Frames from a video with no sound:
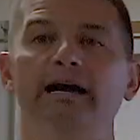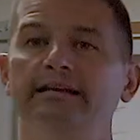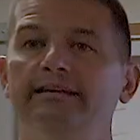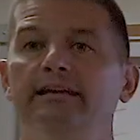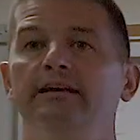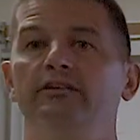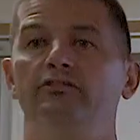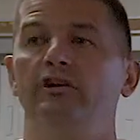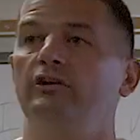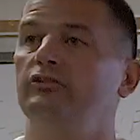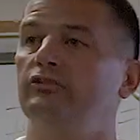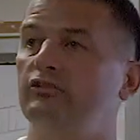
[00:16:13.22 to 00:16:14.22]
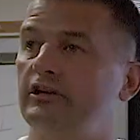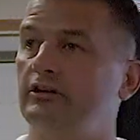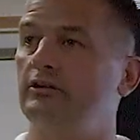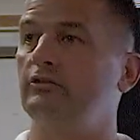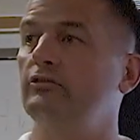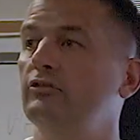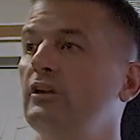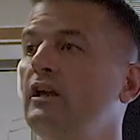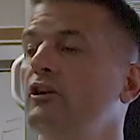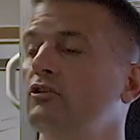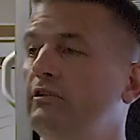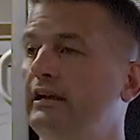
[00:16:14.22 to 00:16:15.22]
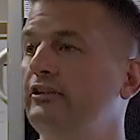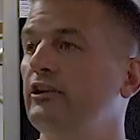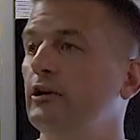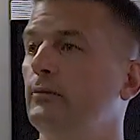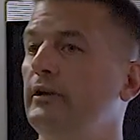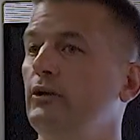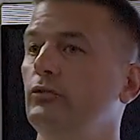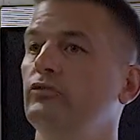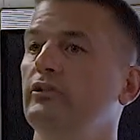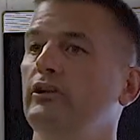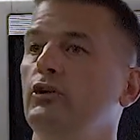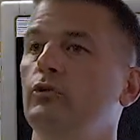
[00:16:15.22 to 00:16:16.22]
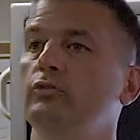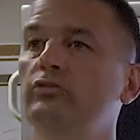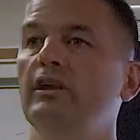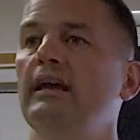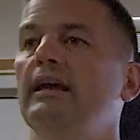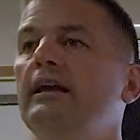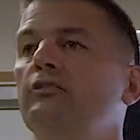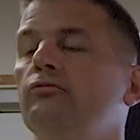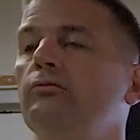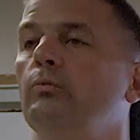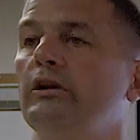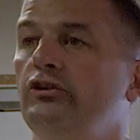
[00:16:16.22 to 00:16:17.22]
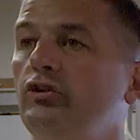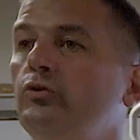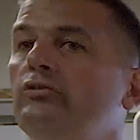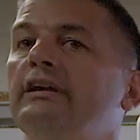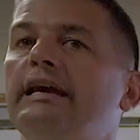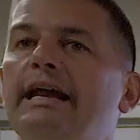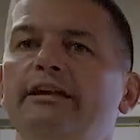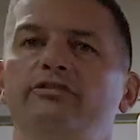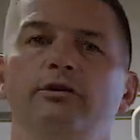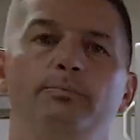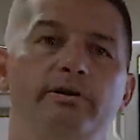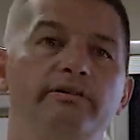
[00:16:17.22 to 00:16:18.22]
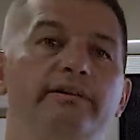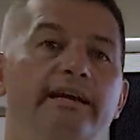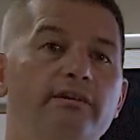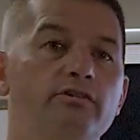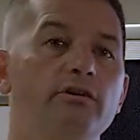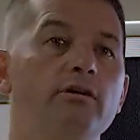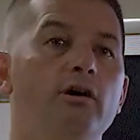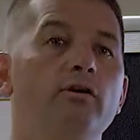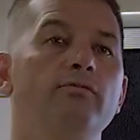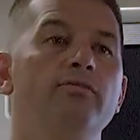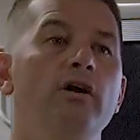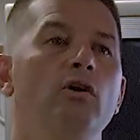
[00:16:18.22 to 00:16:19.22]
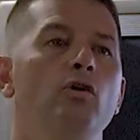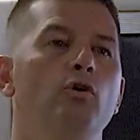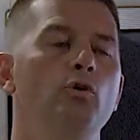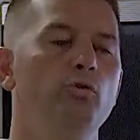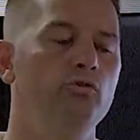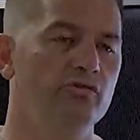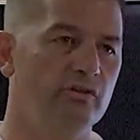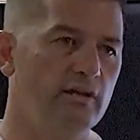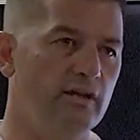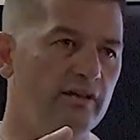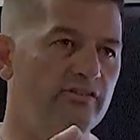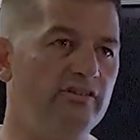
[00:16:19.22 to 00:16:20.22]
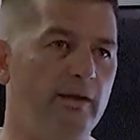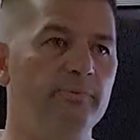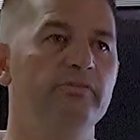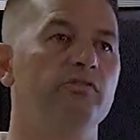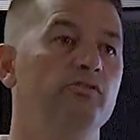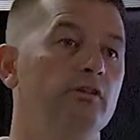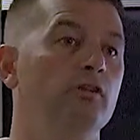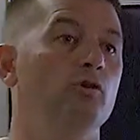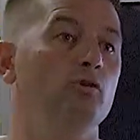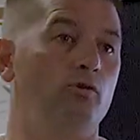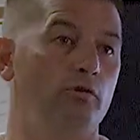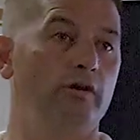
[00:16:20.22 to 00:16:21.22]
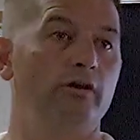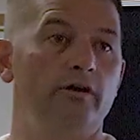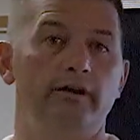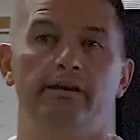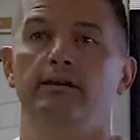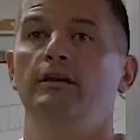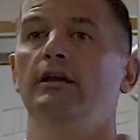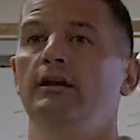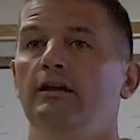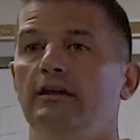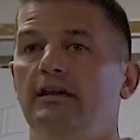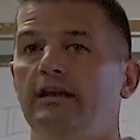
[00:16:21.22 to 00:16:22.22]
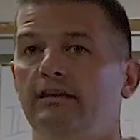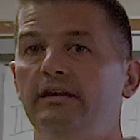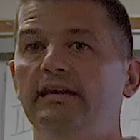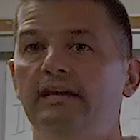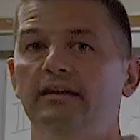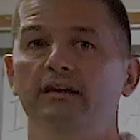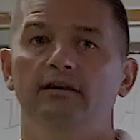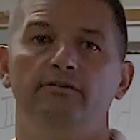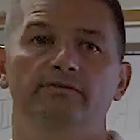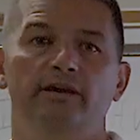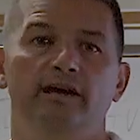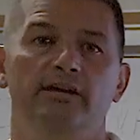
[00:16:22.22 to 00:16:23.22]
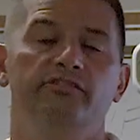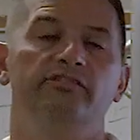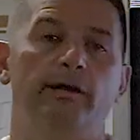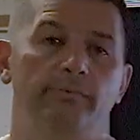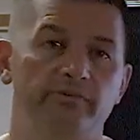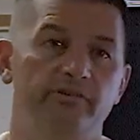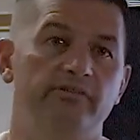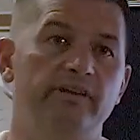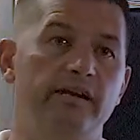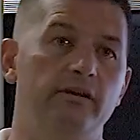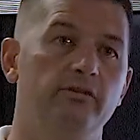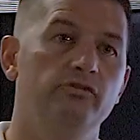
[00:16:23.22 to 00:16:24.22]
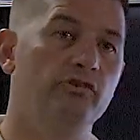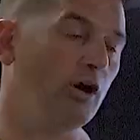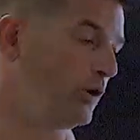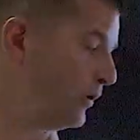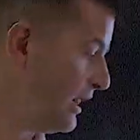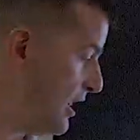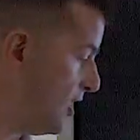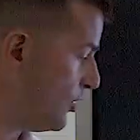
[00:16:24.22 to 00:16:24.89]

idea as our Sears criteria we used to use. We're using it as a predictor of who's a sepsis alert or in need of sepsis center. So